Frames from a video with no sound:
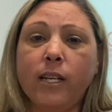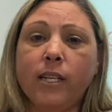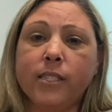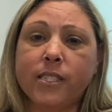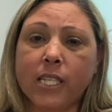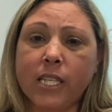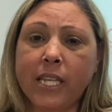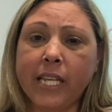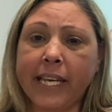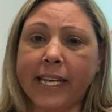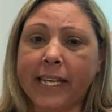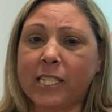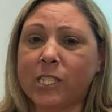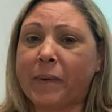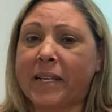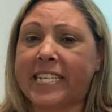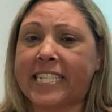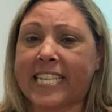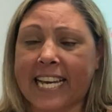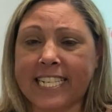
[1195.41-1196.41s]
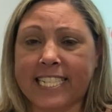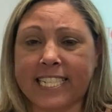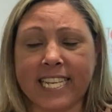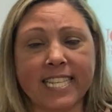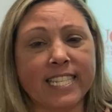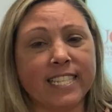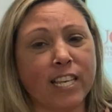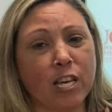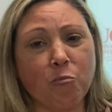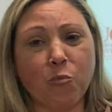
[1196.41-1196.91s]
Did the
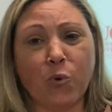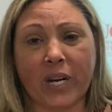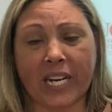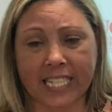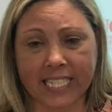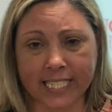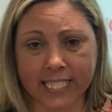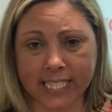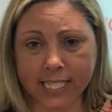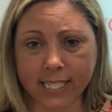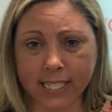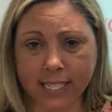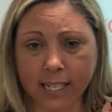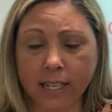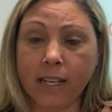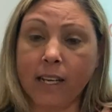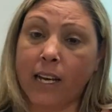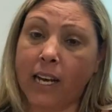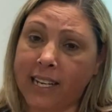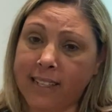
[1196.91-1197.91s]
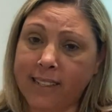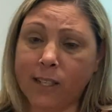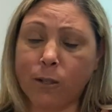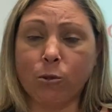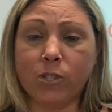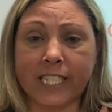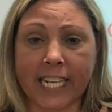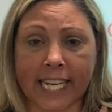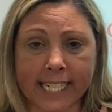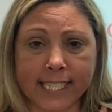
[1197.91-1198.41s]
expectations seem realistic, a little
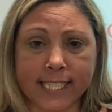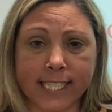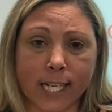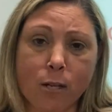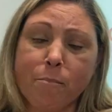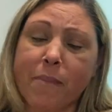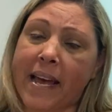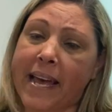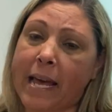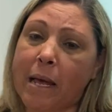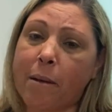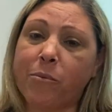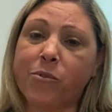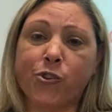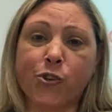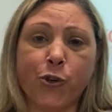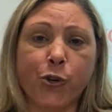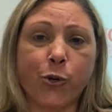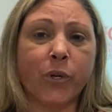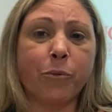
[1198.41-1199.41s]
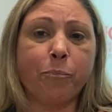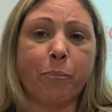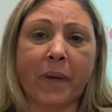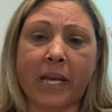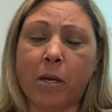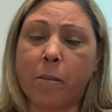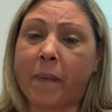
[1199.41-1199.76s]
challenging, perhaps due to it being